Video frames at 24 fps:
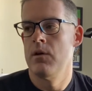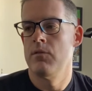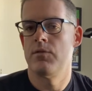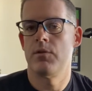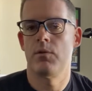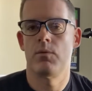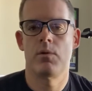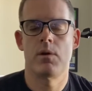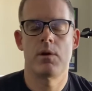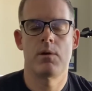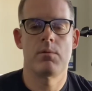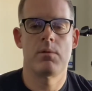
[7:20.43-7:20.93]
you
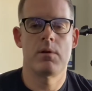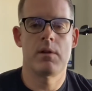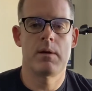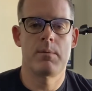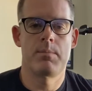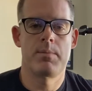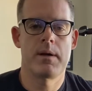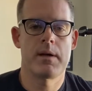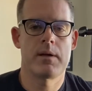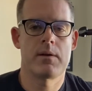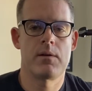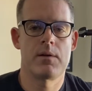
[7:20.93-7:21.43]
want to really
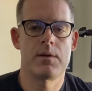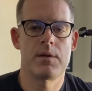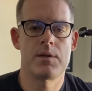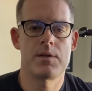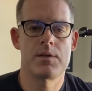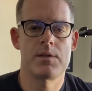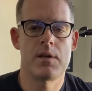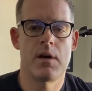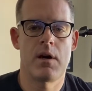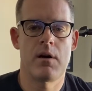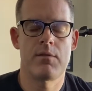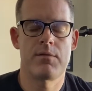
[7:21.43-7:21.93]
pick on
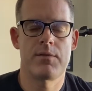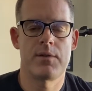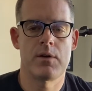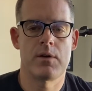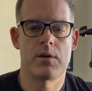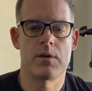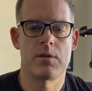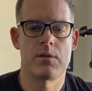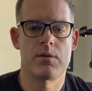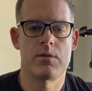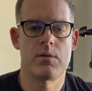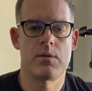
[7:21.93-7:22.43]
yourself, you
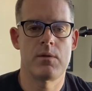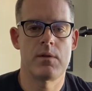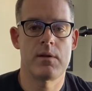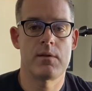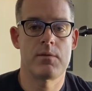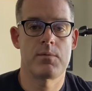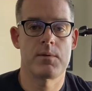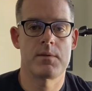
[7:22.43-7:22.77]
can do this